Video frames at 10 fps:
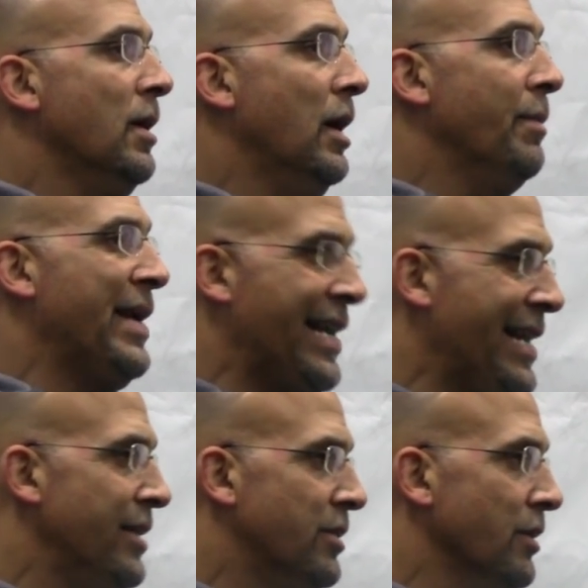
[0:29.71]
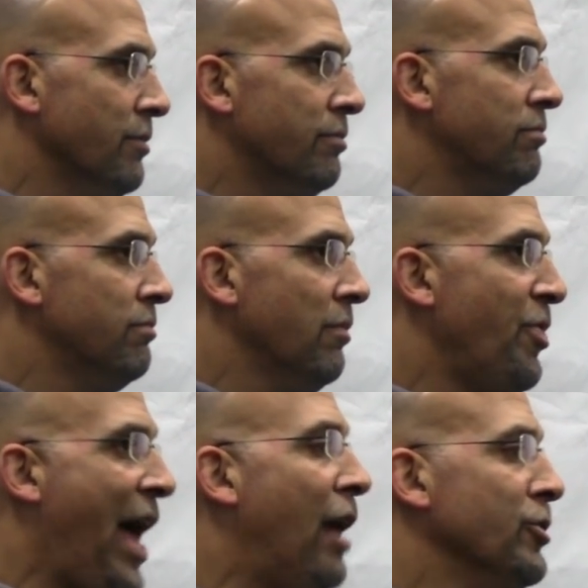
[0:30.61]
Um, he needs a
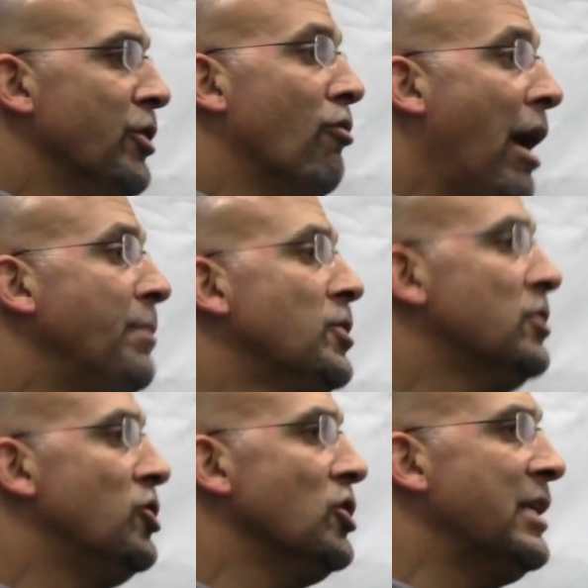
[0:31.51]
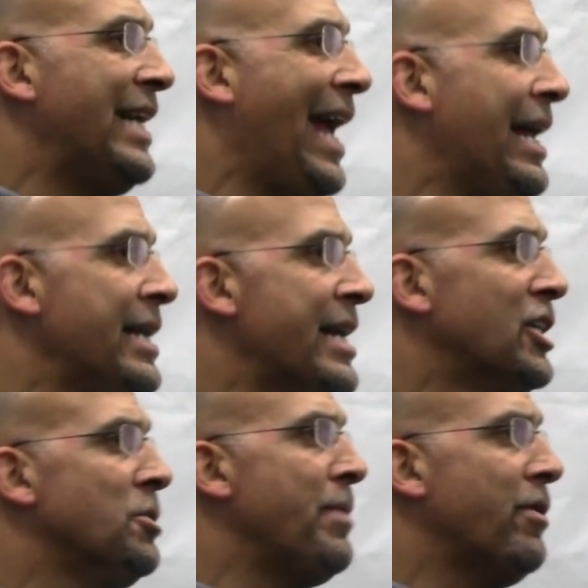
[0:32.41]
thousand reps just to gain the
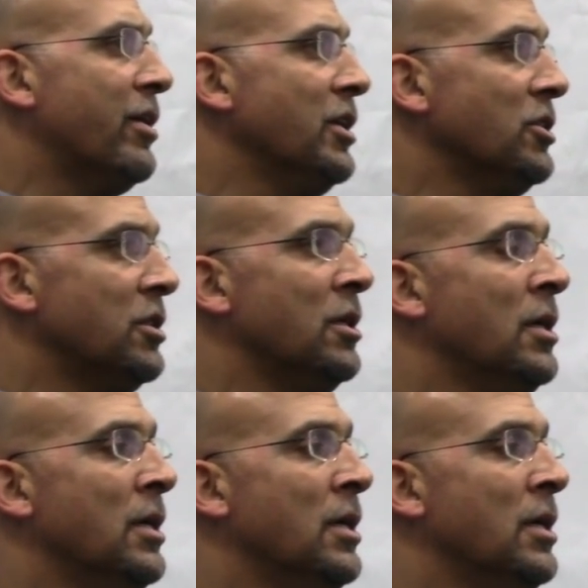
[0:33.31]
experience.